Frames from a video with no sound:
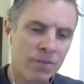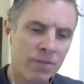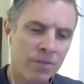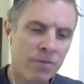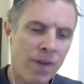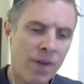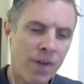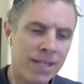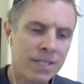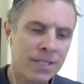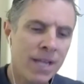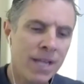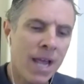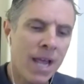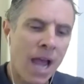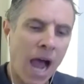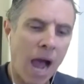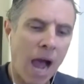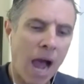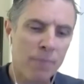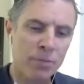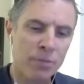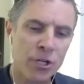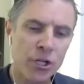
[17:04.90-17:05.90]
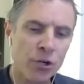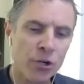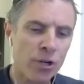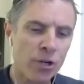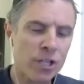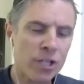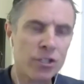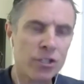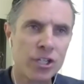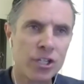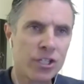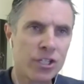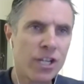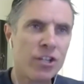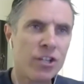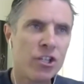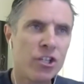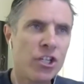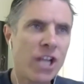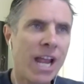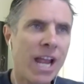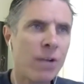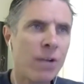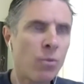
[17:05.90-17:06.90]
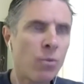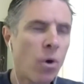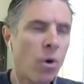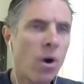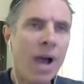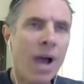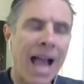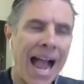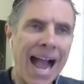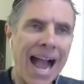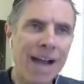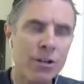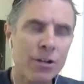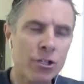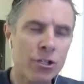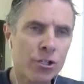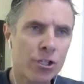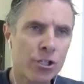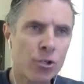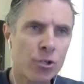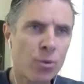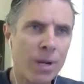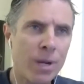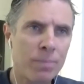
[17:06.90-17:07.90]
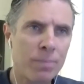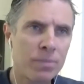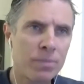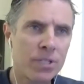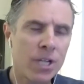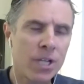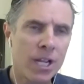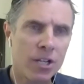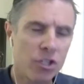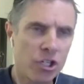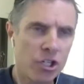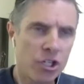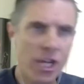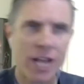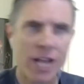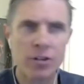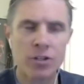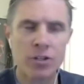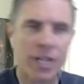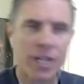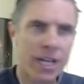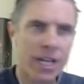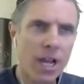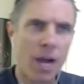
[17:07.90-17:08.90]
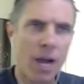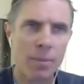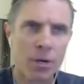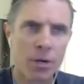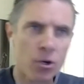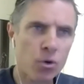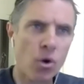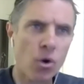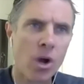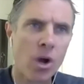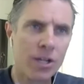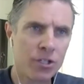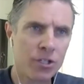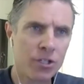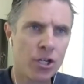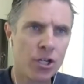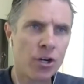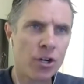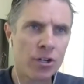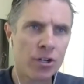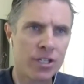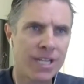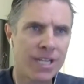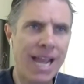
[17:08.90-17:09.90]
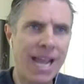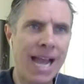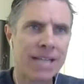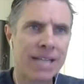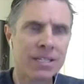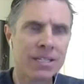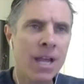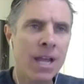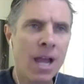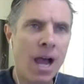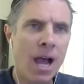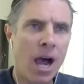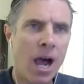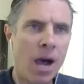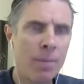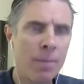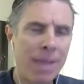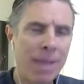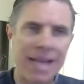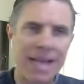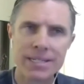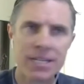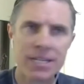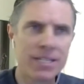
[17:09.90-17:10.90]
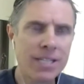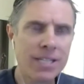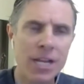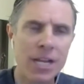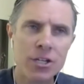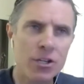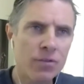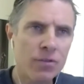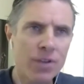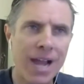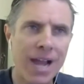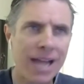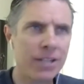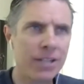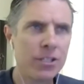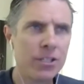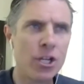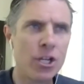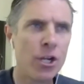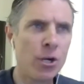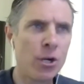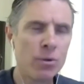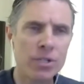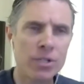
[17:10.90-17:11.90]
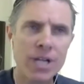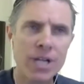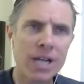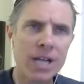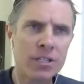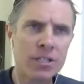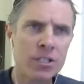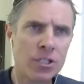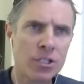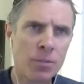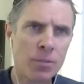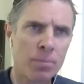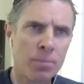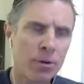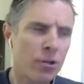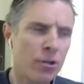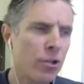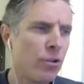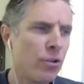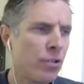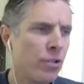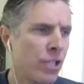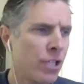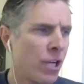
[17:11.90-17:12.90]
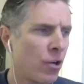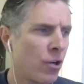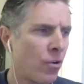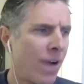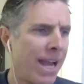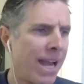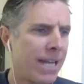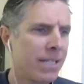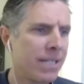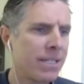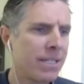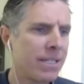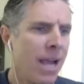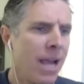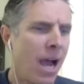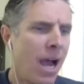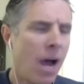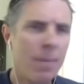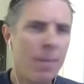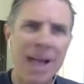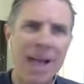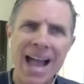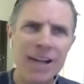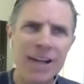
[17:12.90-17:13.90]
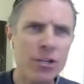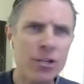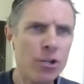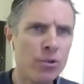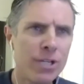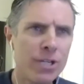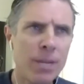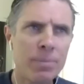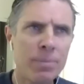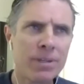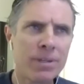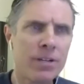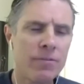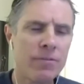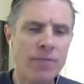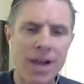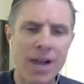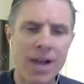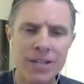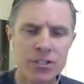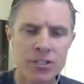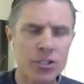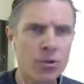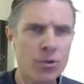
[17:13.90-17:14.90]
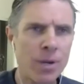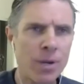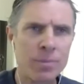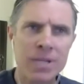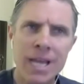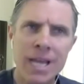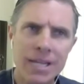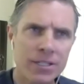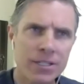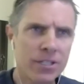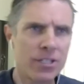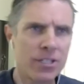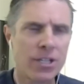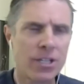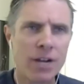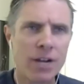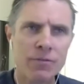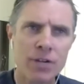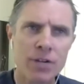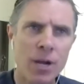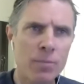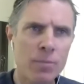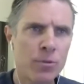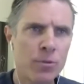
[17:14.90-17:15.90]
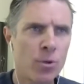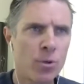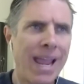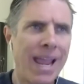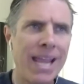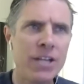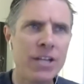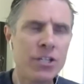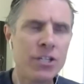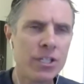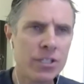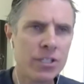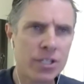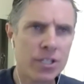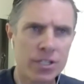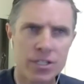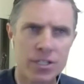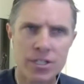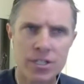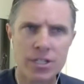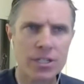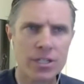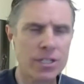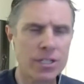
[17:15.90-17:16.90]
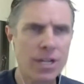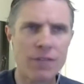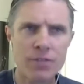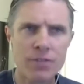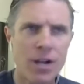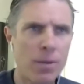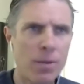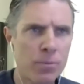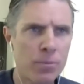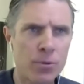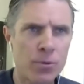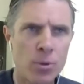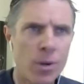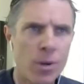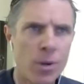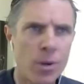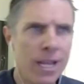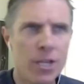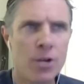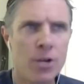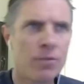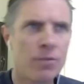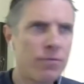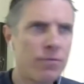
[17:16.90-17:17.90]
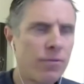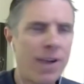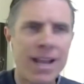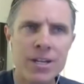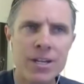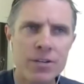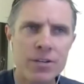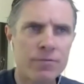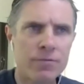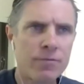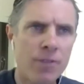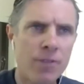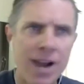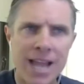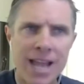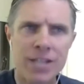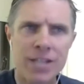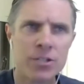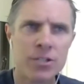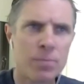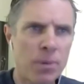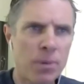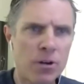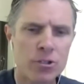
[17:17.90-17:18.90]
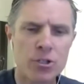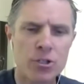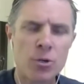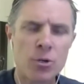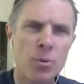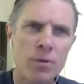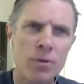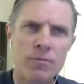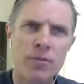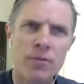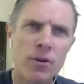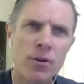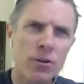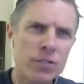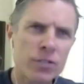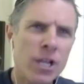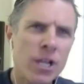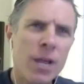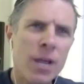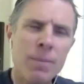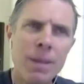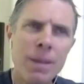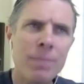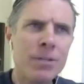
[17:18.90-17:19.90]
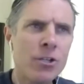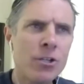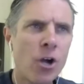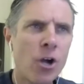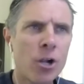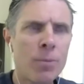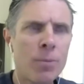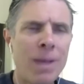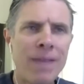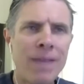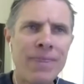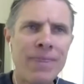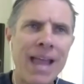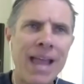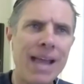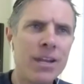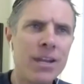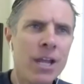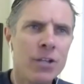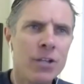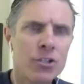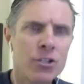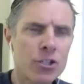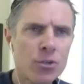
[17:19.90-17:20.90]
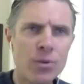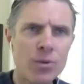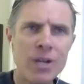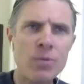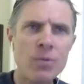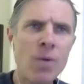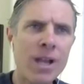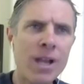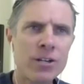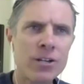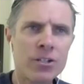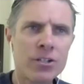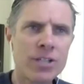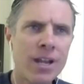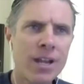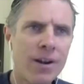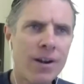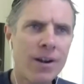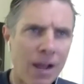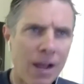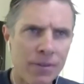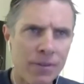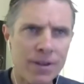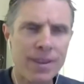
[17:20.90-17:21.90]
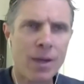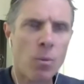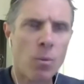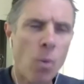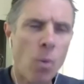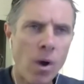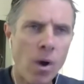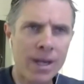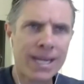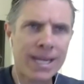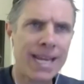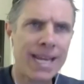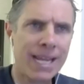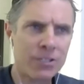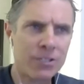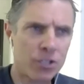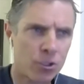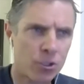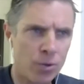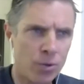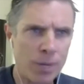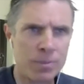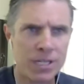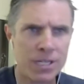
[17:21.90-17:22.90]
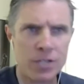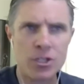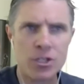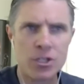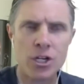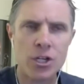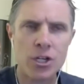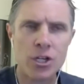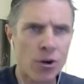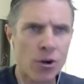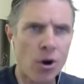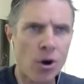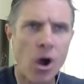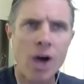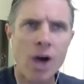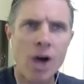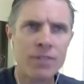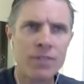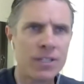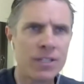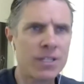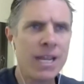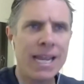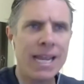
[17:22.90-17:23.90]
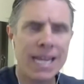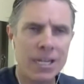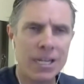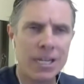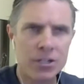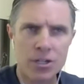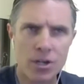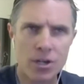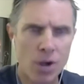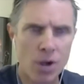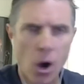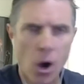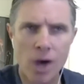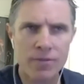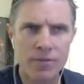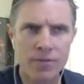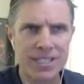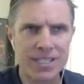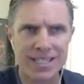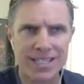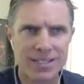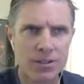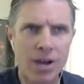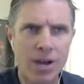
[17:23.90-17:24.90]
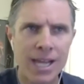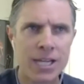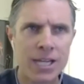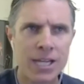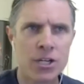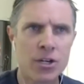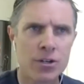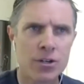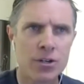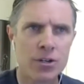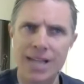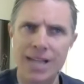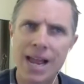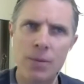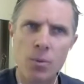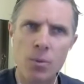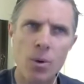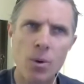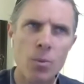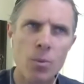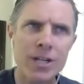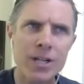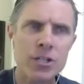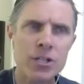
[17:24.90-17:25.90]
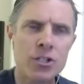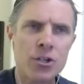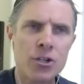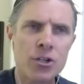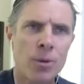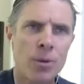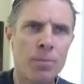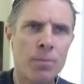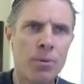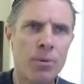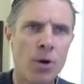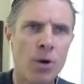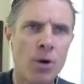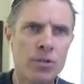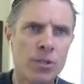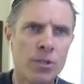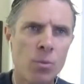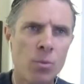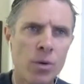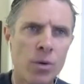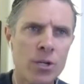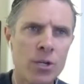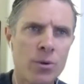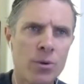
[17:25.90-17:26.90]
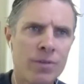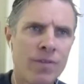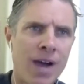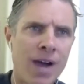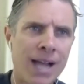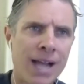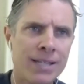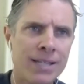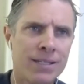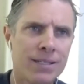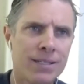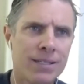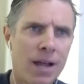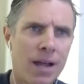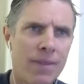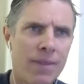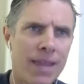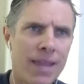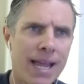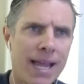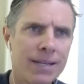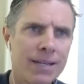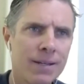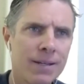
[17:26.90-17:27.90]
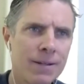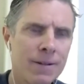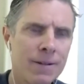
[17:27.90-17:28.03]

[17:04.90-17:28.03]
advice. I'm curious, just in general, how do scripts generally come across your desk? As I said, you've got, you know, dozens of producing credits. How do you typically find scripts? Does stuff come through agents? Does stuff come through, you know, friend of friends, personal referrals? Maybe talk about that. Screenwriters that are out there that want to get scripts into your office, into offices like yours. What is your approach, and what do you advise on that?